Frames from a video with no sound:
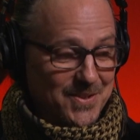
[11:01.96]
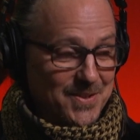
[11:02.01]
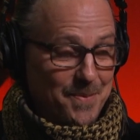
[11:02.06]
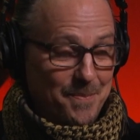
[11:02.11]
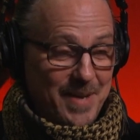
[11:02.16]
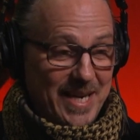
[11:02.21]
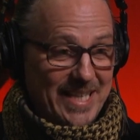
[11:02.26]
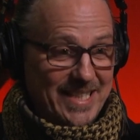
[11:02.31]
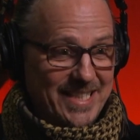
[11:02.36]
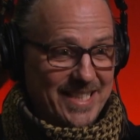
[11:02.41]

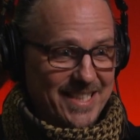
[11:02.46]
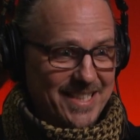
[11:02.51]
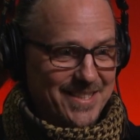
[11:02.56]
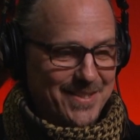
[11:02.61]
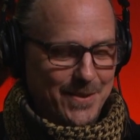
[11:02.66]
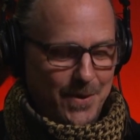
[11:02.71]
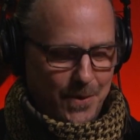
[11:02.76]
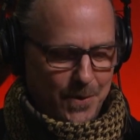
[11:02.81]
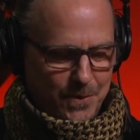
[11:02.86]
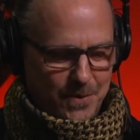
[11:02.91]
amazing.
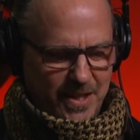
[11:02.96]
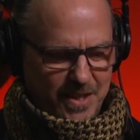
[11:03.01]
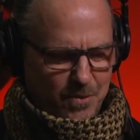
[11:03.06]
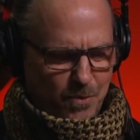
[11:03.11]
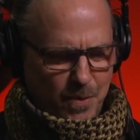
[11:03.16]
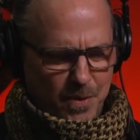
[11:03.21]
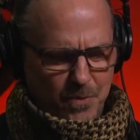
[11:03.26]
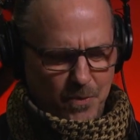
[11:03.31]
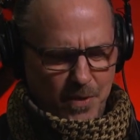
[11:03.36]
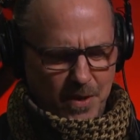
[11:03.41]
So like
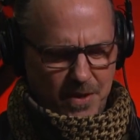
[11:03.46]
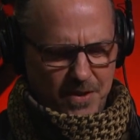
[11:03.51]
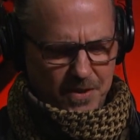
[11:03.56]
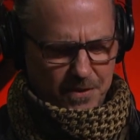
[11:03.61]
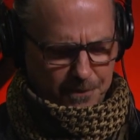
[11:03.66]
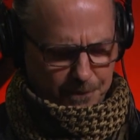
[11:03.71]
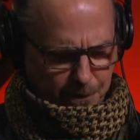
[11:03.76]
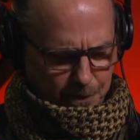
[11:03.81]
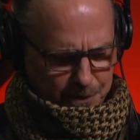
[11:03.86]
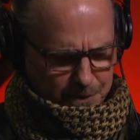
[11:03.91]
when we were in the
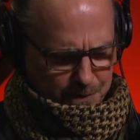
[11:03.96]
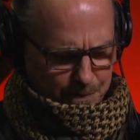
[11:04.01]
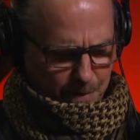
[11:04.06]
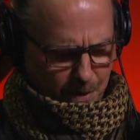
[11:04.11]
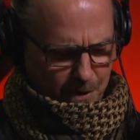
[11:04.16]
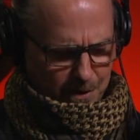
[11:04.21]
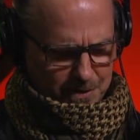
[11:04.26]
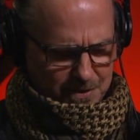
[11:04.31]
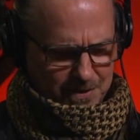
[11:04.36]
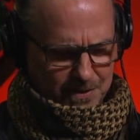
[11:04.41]
first
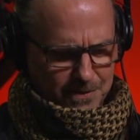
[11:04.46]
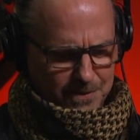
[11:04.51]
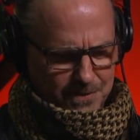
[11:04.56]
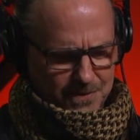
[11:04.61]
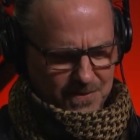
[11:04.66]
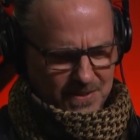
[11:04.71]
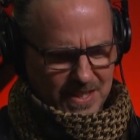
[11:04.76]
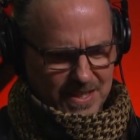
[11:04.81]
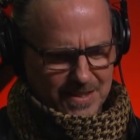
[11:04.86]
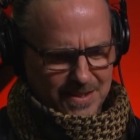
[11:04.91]
parts of
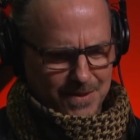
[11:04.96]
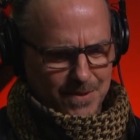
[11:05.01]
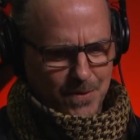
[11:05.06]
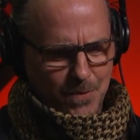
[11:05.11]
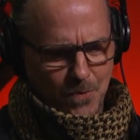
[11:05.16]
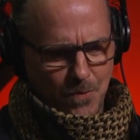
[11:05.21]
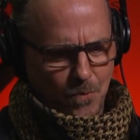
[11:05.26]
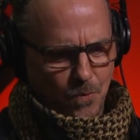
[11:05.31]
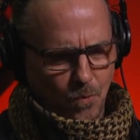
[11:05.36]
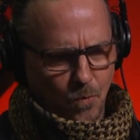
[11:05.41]

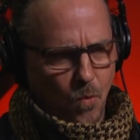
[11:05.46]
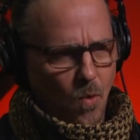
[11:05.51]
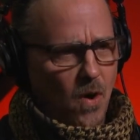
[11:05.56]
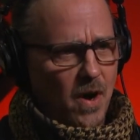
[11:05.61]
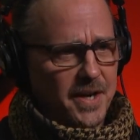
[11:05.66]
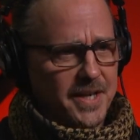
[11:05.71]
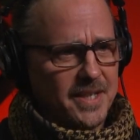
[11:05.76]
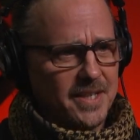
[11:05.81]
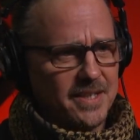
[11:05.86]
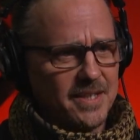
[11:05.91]
season
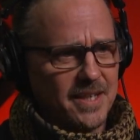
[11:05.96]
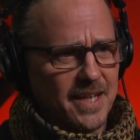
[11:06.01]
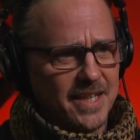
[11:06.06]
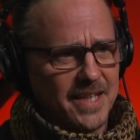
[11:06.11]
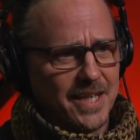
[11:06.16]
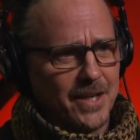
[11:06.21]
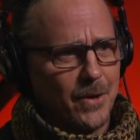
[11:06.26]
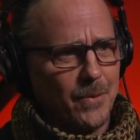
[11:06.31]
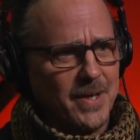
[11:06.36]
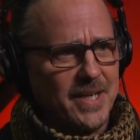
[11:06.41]
1 and
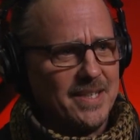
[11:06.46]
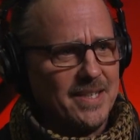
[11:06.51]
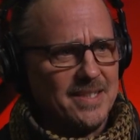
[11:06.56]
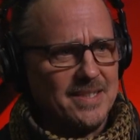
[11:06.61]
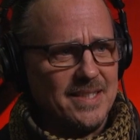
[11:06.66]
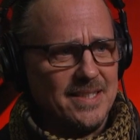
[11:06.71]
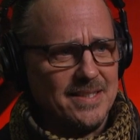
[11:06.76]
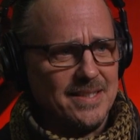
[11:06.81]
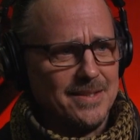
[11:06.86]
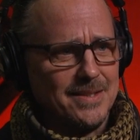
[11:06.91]
then going into
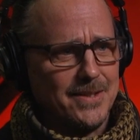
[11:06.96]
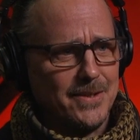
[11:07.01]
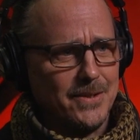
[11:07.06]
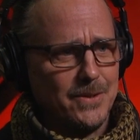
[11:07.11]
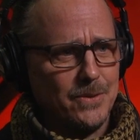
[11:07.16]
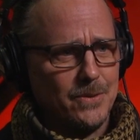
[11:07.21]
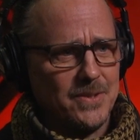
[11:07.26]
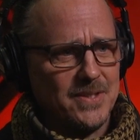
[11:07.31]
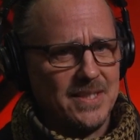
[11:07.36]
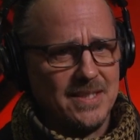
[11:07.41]
season
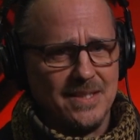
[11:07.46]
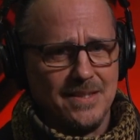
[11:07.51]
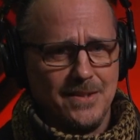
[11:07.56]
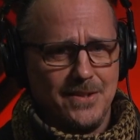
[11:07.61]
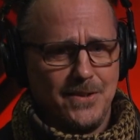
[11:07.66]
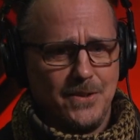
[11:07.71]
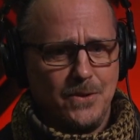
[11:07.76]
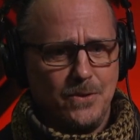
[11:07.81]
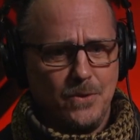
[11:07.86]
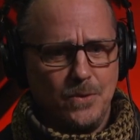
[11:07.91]

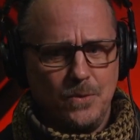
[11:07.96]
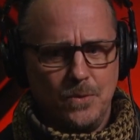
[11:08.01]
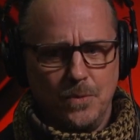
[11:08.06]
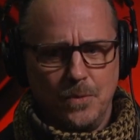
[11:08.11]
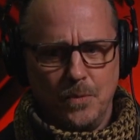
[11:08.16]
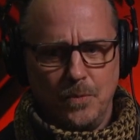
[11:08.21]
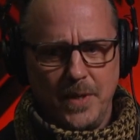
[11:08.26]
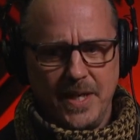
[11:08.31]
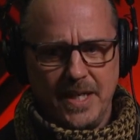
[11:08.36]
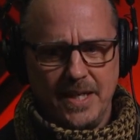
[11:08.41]
2,
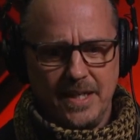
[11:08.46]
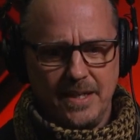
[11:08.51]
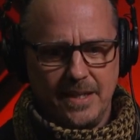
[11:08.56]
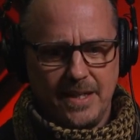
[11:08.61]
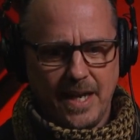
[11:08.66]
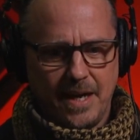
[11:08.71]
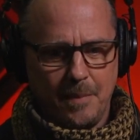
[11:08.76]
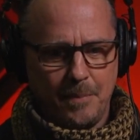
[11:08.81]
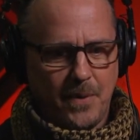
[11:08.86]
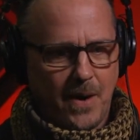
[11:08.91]
we
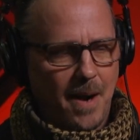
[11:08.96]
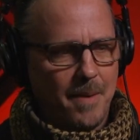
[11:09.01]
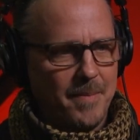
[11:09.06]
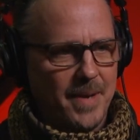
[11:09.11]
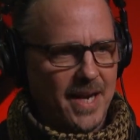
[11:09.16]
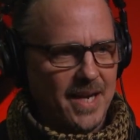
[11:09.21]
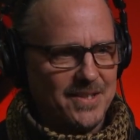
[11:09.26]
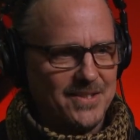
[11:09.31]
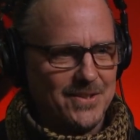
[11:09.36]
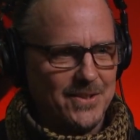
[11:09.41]
got a prop
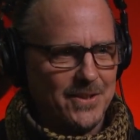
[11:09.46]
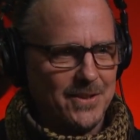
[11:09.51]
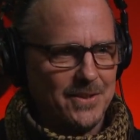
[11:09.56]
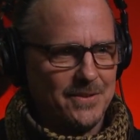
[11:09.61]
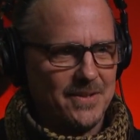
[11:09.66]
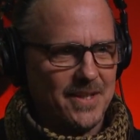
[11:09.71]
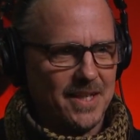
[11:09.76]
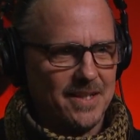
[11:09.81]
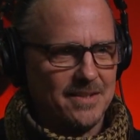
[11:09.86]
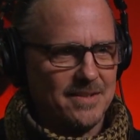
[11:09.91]
master
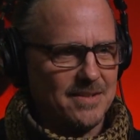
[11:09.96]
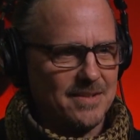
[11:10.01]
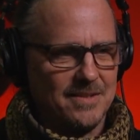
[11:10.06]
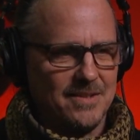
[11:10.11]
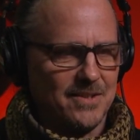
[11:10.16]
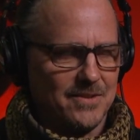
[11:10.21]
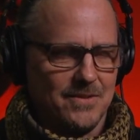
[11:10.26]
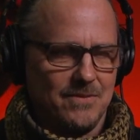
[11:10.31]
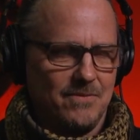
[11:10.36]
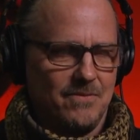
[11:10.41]
that's
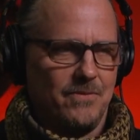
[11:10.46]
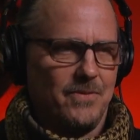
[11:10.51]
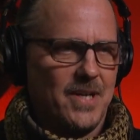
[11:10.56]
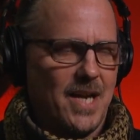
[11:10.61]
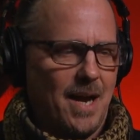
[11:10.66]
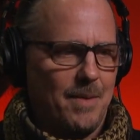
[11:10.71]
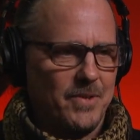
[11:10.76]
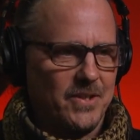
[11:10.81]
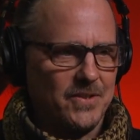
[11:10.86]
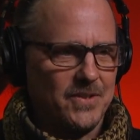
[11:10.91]
just
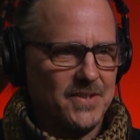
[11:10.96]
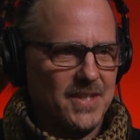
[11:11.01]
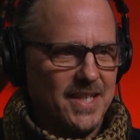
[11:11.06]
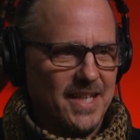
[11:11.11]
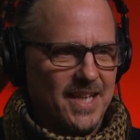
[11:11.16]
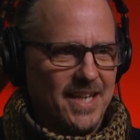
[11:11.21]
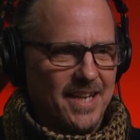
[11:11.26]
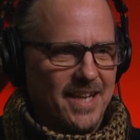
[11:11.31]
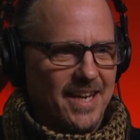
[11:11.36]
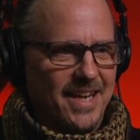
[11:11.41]
phenomenal.
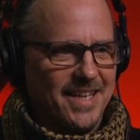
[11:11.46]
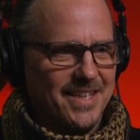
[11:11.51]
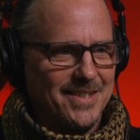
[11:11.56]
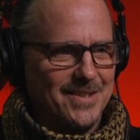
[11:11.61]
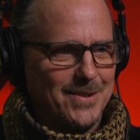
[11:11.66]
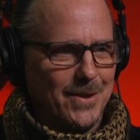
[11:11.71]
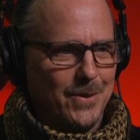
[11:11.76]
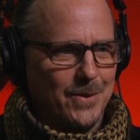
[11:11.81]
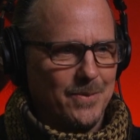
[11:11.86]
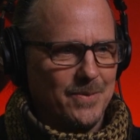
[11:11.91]
And
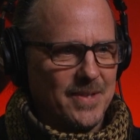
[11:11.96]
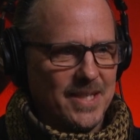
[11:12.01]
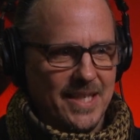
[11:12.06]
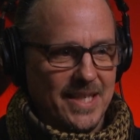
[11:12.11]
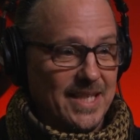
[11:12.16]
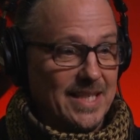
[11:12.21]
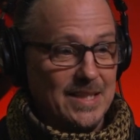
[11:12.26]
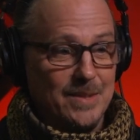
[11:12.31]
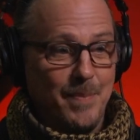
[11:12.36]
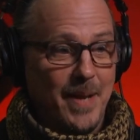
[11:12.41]
so
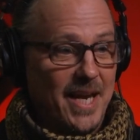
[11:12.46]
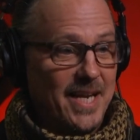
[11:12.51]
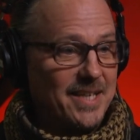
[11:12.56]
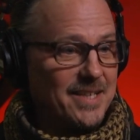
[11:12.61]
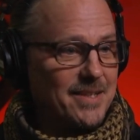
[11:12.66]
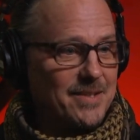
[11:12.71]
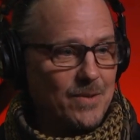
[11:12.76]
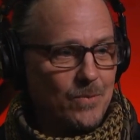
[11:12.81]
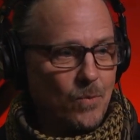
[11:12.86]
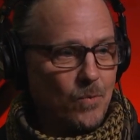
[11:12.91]
he's
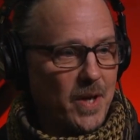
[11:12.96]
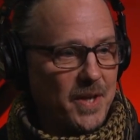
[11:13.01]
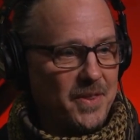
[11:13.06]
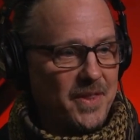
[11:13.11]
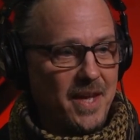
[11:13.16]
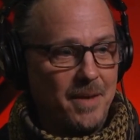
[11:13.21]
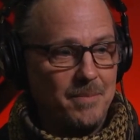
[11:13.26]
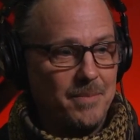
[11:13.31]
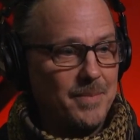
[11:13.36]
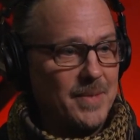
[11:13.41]
been with
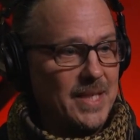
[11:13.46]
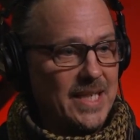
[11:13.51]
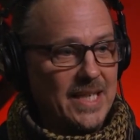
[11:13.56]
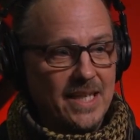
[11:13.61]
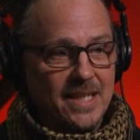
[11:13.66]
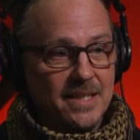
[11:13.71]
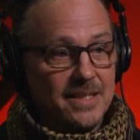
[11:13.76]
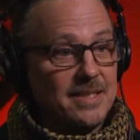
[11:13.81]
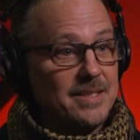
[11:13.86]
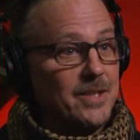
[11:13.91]
them,
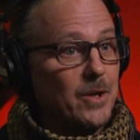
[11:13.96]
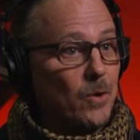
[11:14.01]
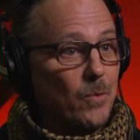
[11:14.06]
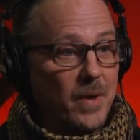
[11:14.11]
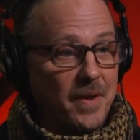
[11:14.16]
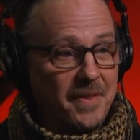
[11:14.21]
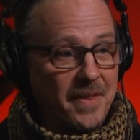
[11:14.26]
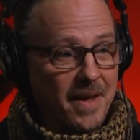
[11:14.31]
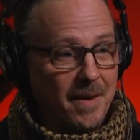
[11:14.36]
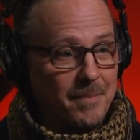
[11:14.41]
still
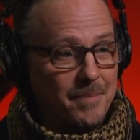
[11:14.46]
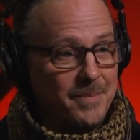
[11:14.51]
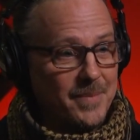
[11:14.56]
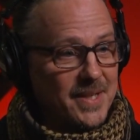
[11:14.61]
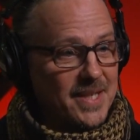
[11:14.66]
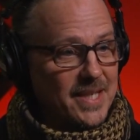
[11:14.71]
with them,